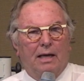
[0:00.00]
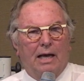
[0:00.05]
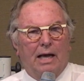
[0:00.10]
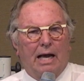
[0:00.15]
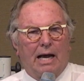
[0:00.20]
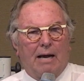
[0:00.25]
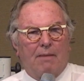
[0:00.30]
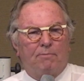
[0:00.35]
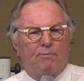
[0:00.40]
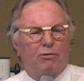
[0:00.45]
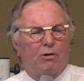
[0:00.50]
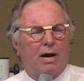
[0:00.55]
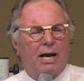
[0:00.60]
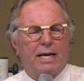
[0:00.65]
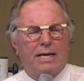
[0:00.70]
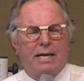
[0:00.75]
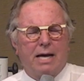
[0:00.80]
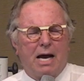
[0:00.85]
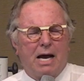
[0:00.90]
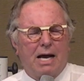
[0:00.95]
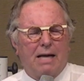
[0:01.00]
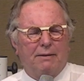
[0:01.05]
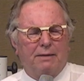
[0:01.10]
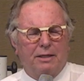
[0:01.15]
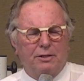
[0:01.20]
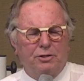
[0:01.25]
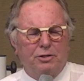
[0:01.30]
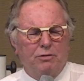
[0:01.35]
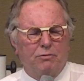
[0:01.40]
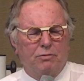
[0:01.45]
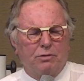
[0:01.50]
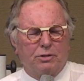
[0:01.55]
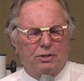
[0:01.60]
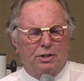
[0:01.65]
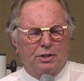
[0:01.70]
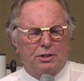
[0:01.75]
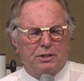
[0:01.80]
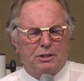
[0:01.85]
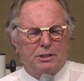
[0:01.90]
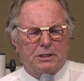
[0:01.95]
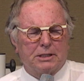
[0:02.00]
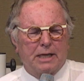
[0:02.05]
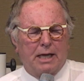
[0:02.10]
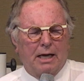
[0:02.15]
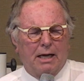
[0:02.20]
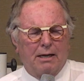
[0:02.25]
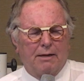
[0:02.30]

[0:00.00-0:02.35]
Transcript: I pray, God, that you will just